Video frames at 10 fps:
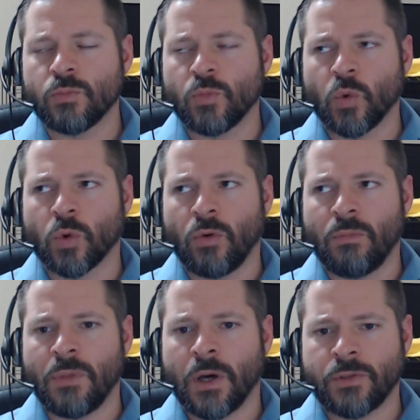moral
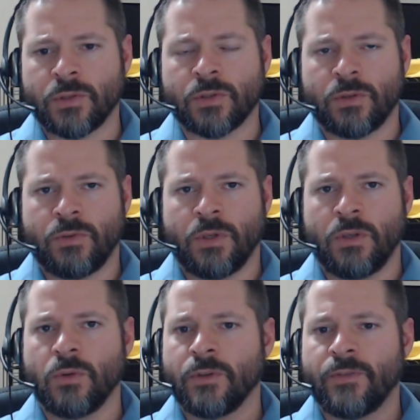monster, that
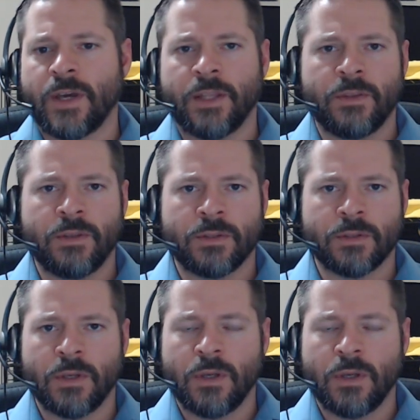you would have had this